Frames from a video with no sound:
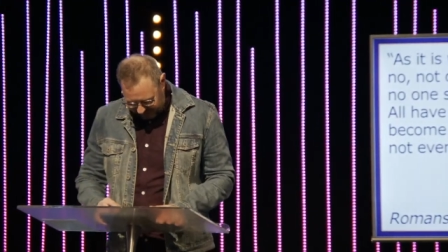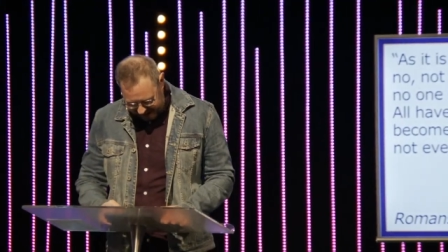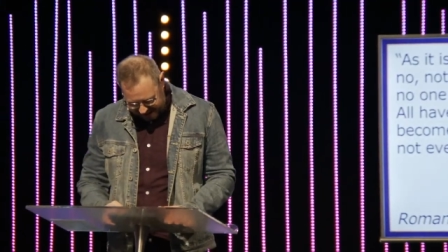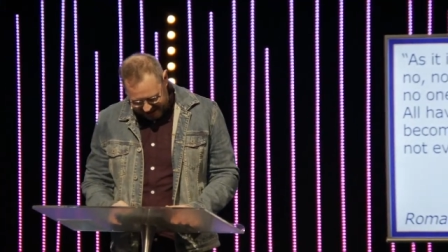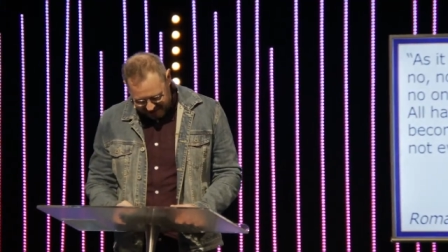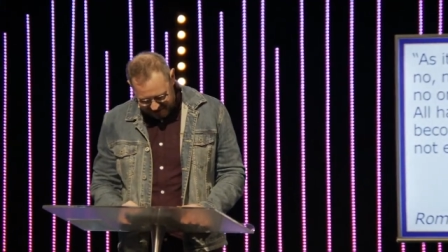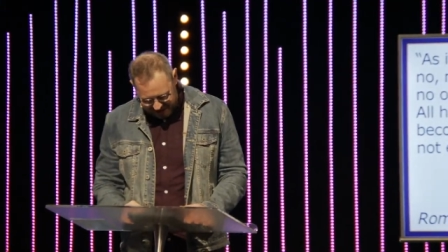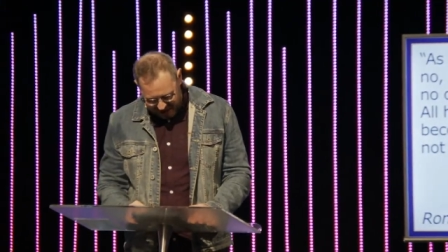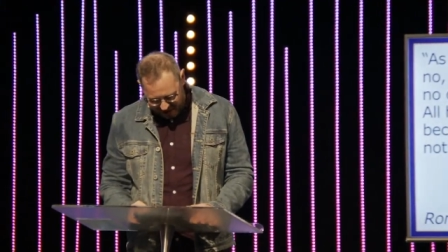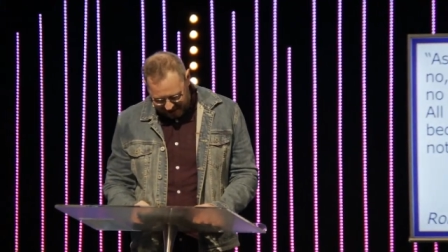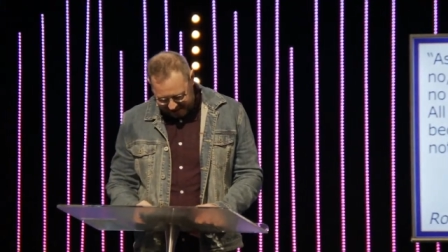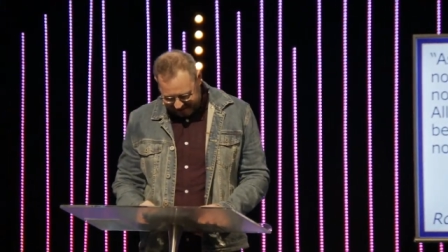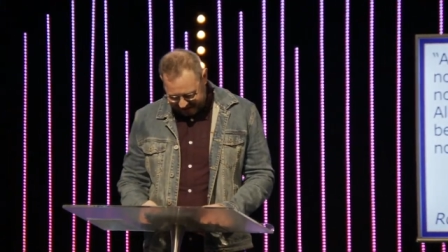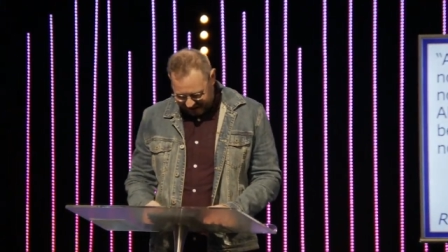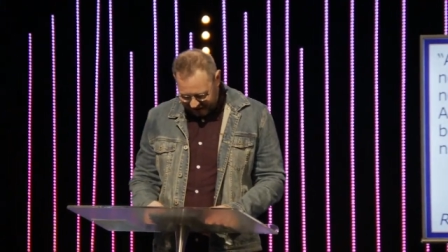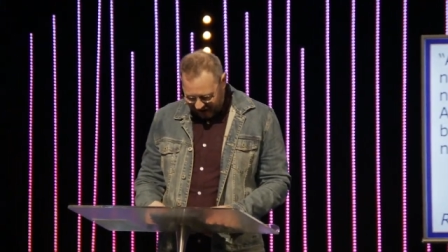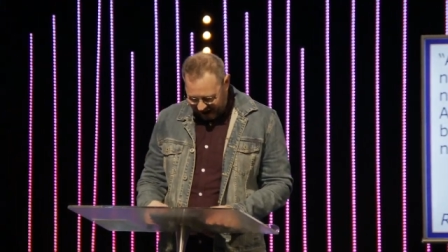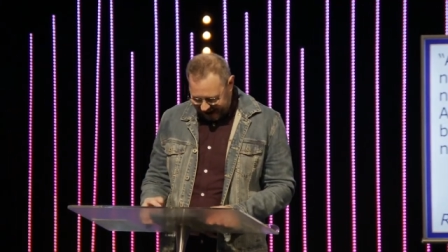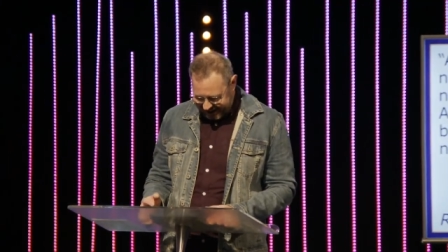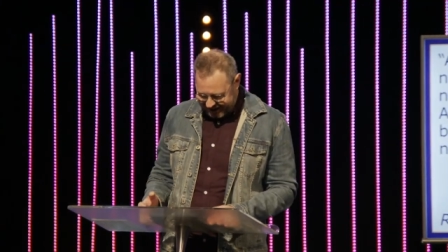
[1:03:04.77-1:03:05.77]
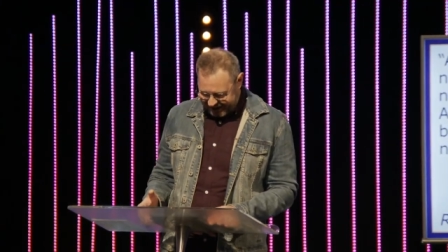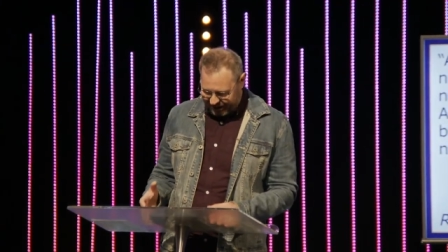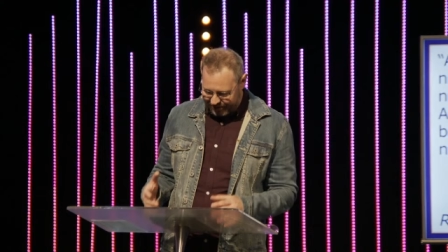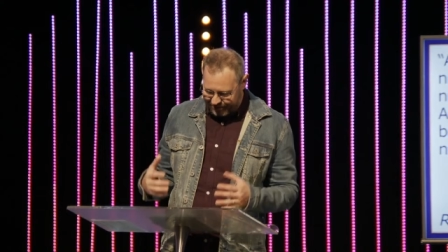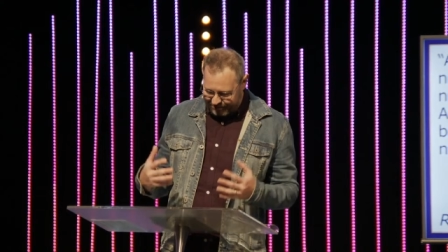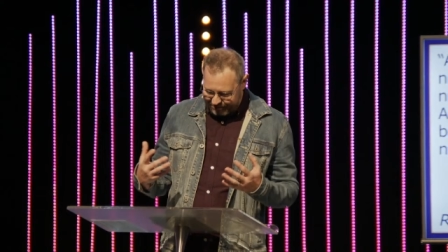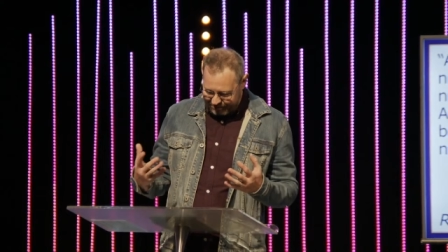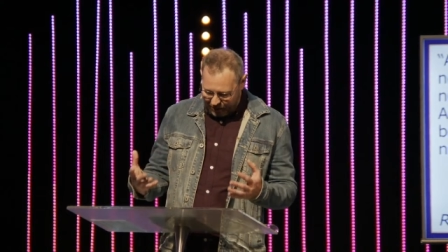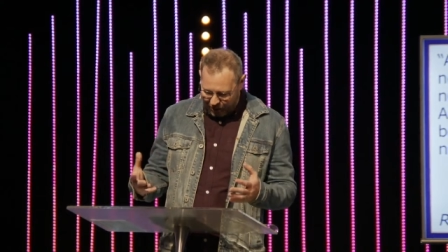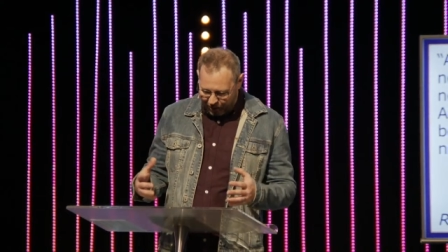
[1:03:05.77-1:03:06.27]
Here we go. All right,
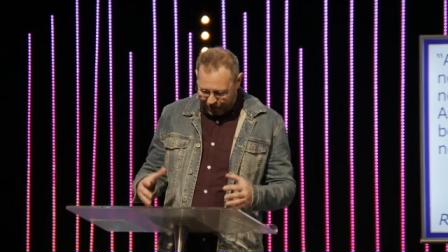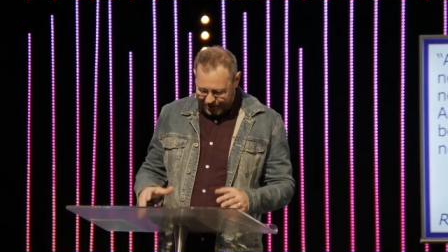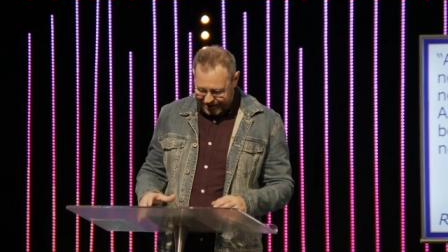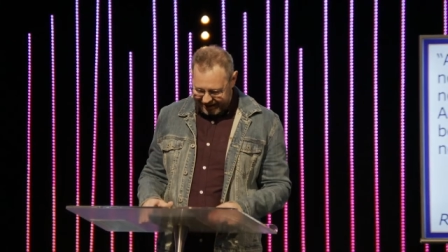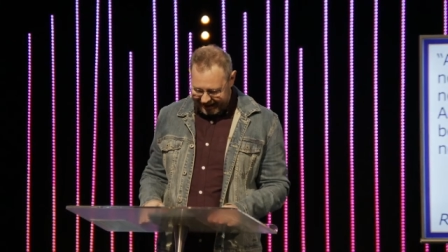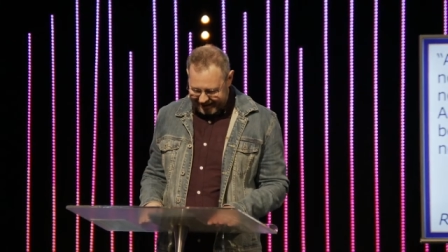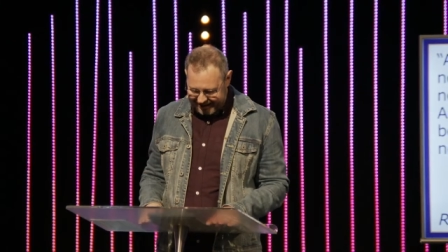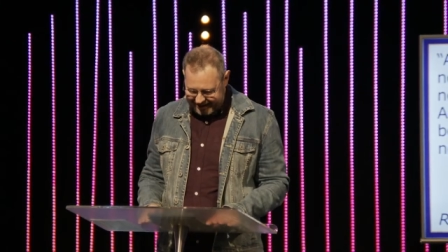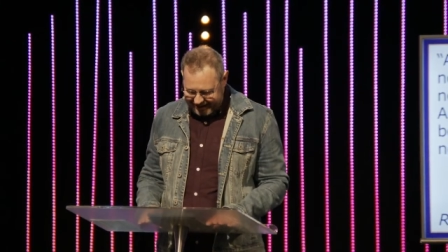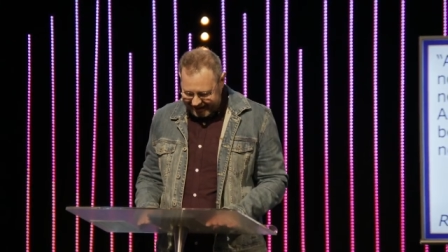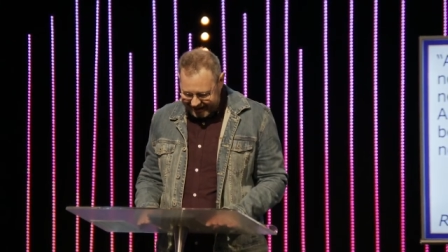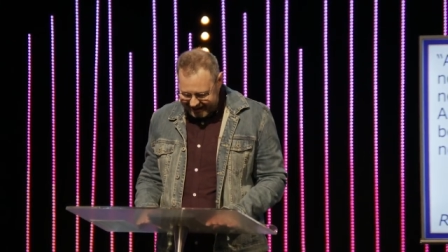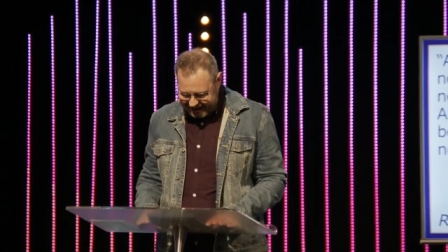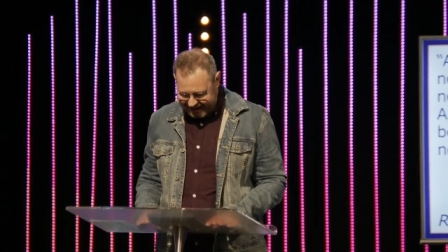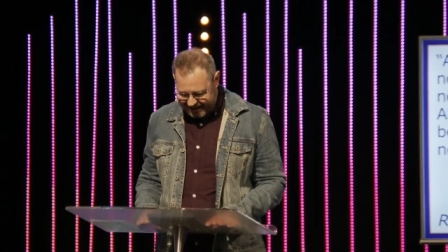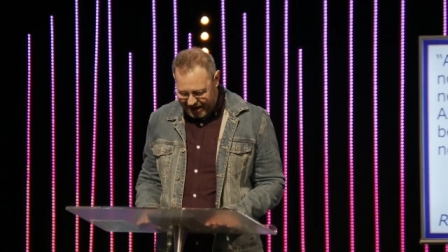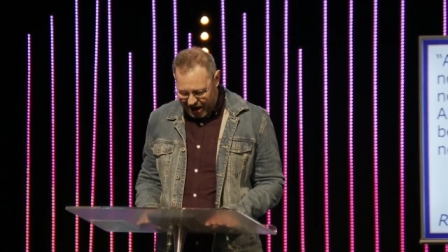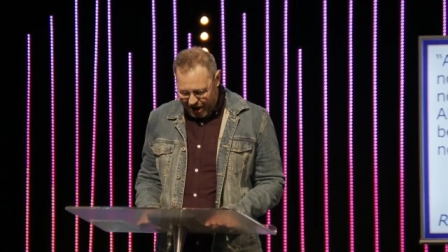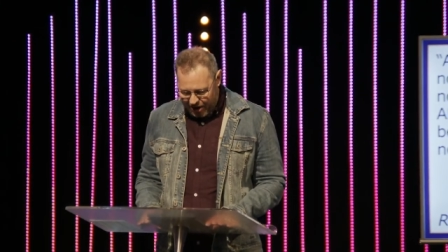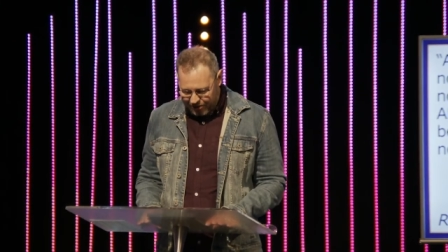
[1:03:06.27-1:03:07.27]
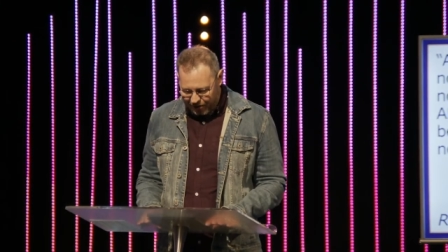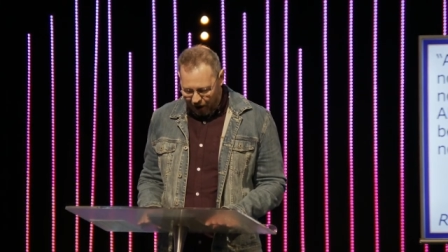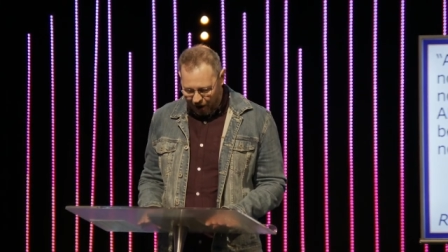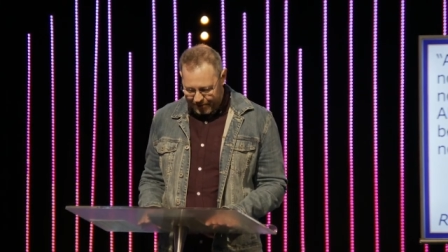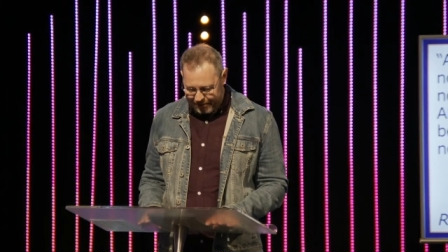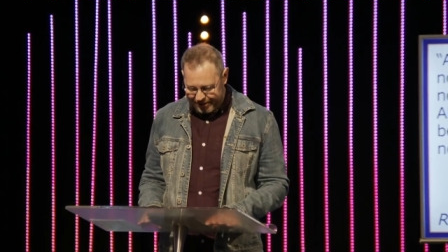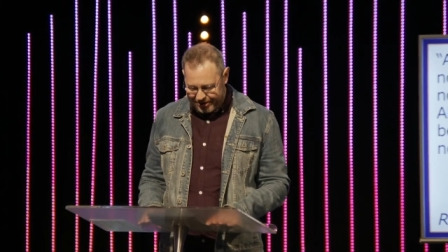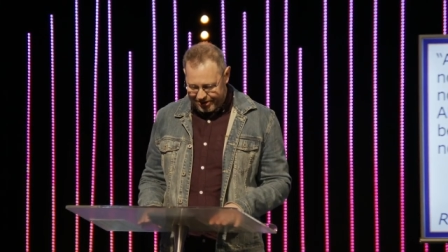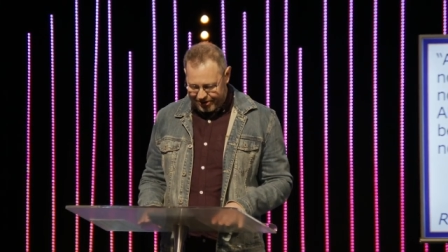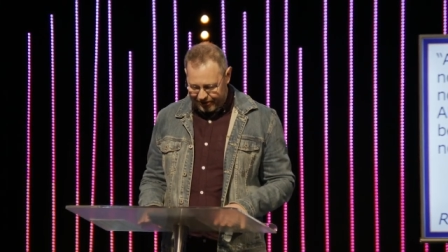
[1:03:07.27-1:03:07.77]
so Paul says this in
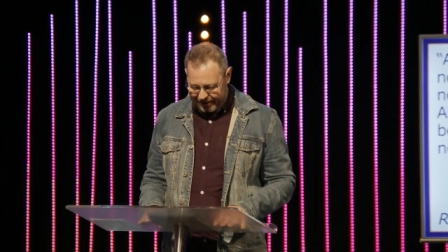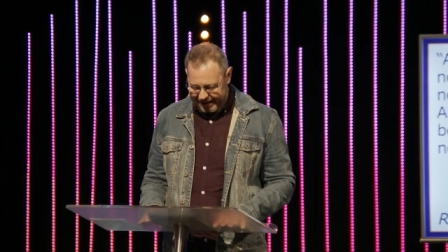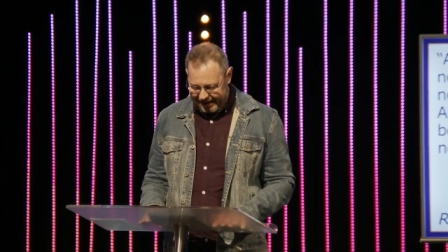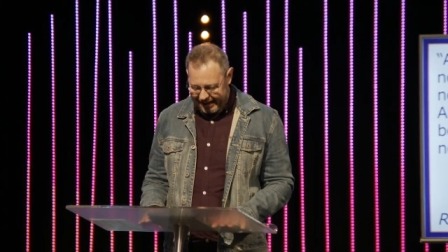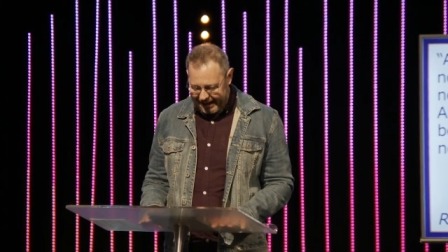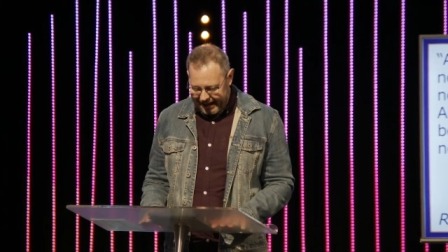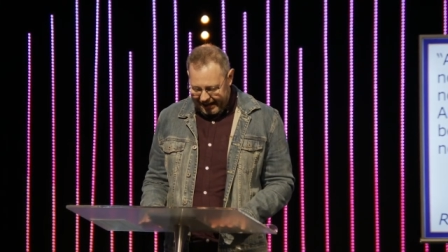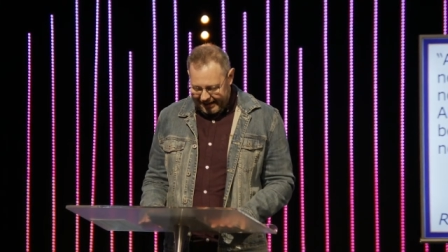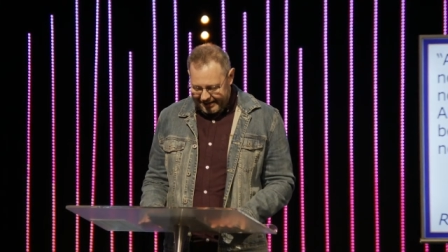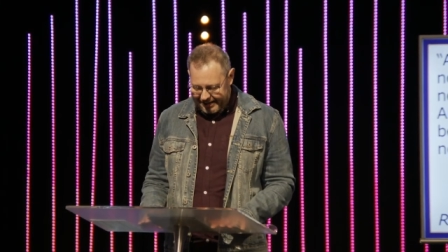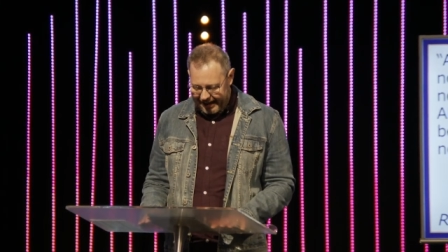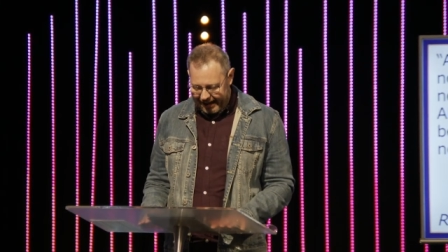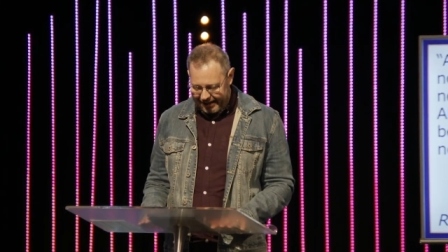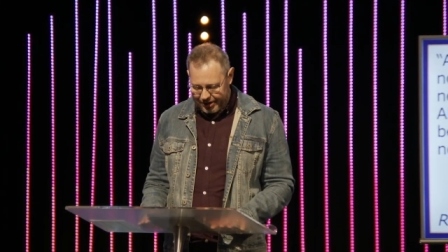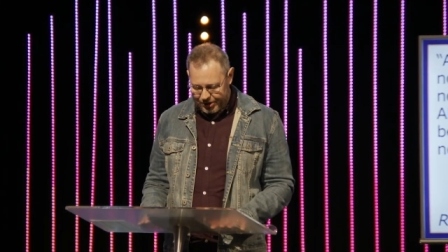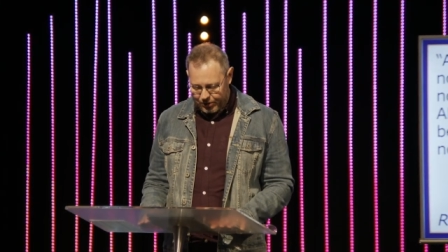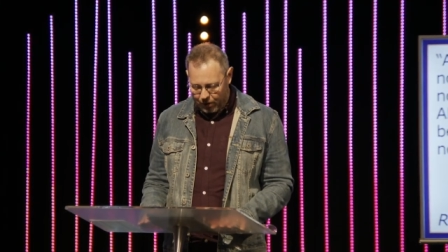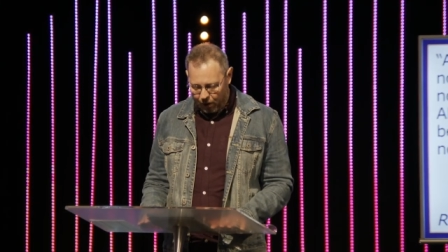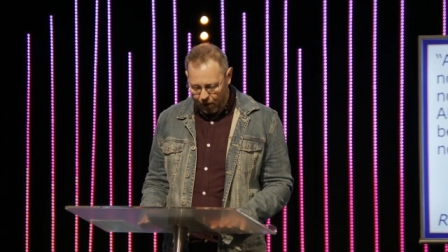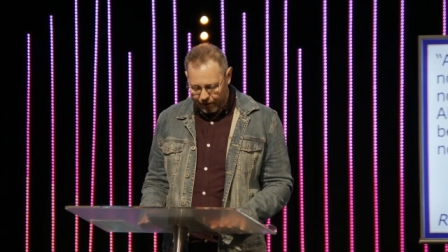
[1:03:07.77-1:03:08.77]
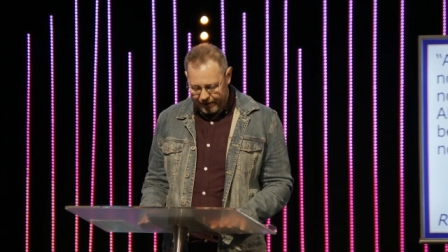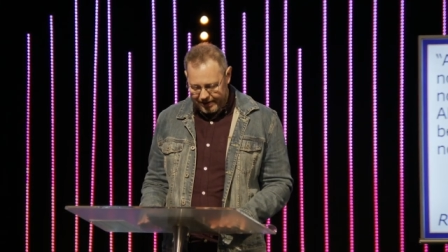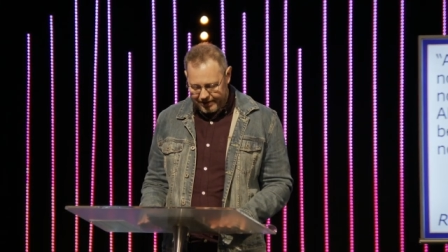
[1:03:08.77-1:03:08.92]
Romans 3, 10 to 12.